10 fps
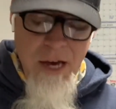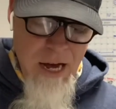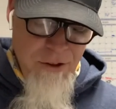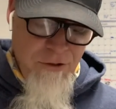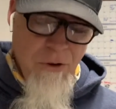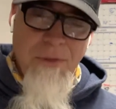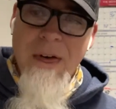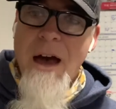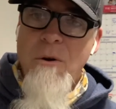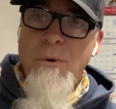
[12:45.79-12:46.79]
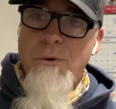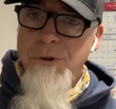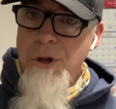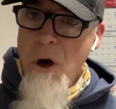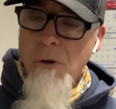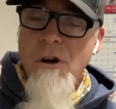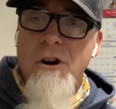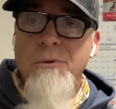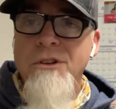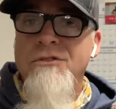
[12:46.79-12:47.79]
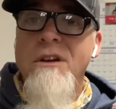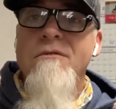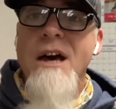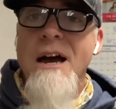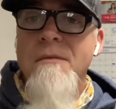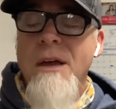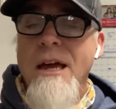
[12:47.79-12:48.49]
and so that we will no longer receive that.